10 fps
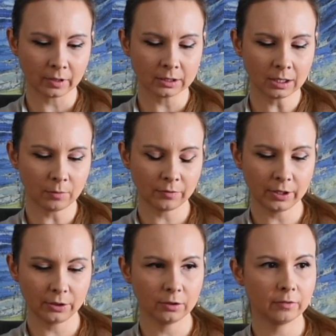some of
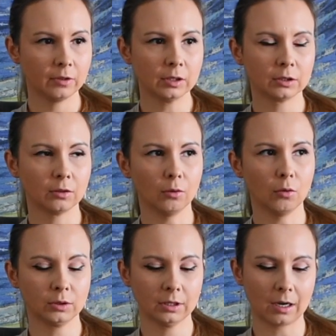the universal
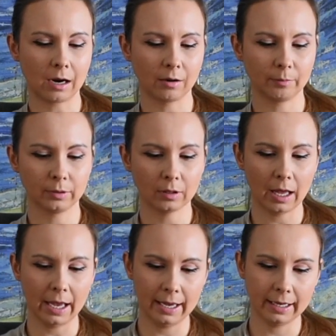laws that are at
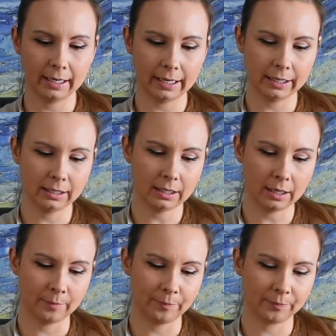play, and
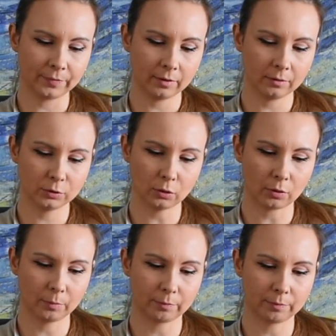we'll
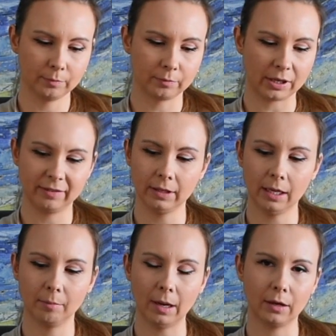talk briefly
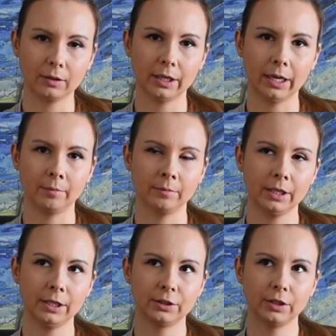about
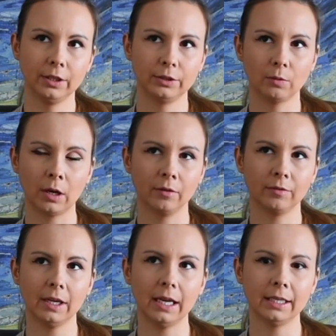each one
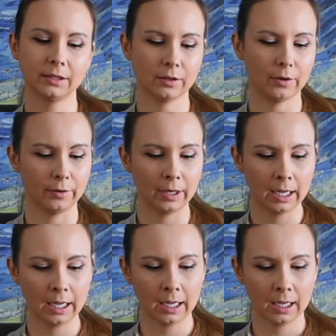of these. So
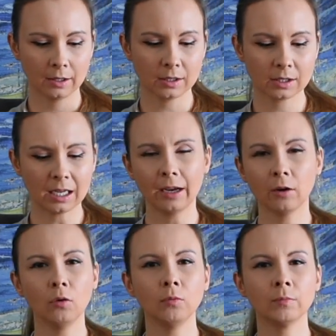the
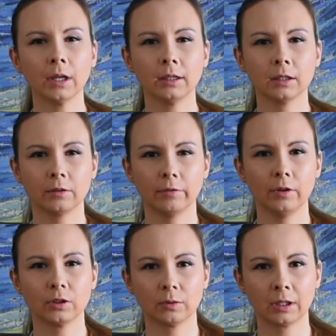cycle, and the
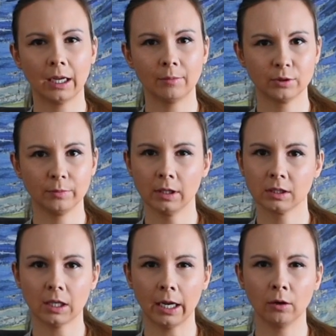first one that comes to me, the
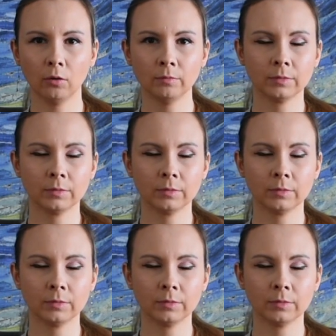cycle